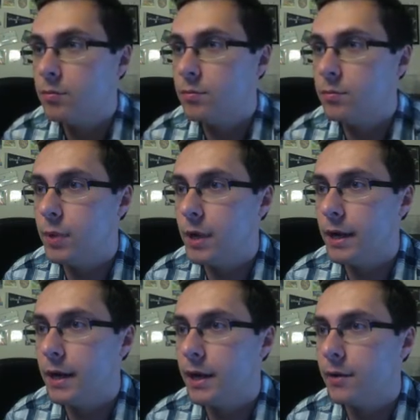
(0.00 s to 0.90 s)

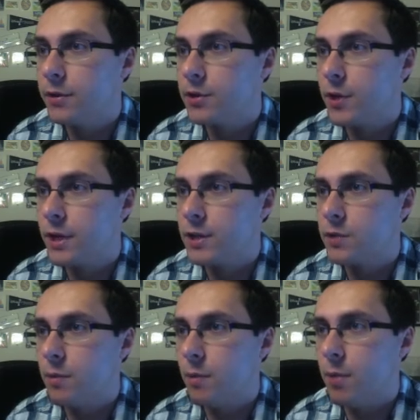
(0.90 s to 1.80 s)
But I always try to
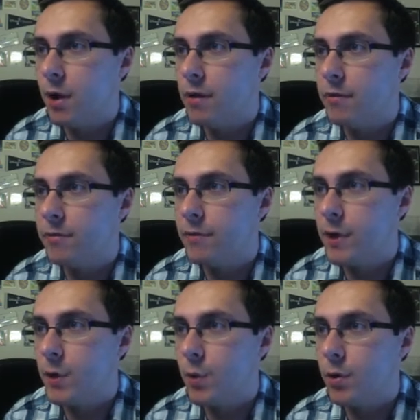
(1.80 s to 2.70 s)
swim above
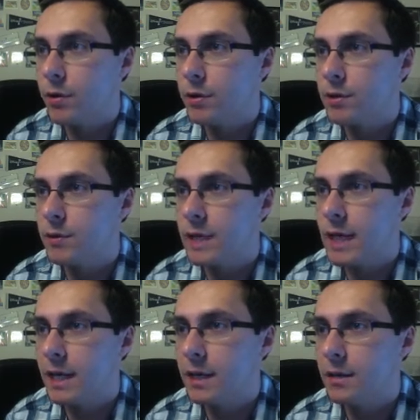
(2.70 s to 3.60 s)
in order to
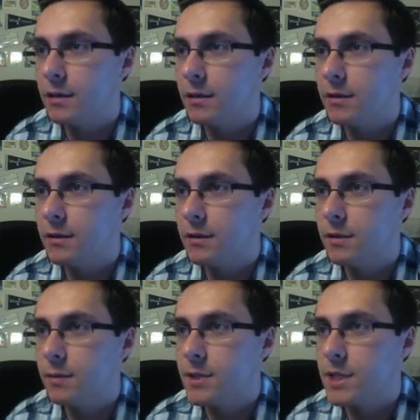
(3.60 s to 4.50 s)
get
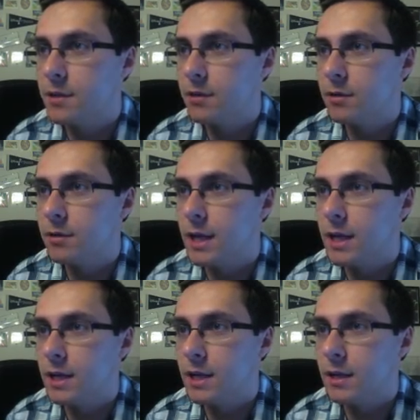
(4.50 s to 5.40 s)
the materials I
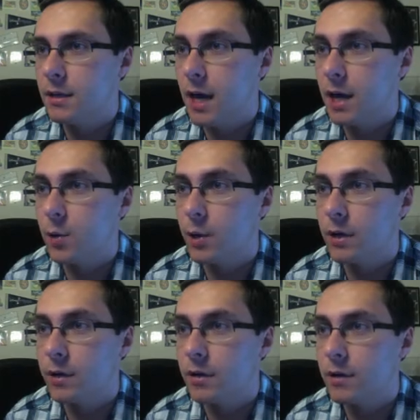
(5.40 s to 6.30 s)
need a lot
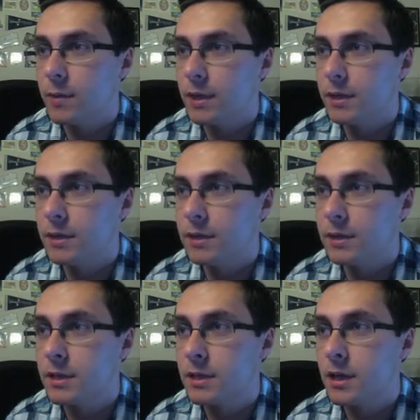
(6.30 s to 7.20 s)
quicker, because,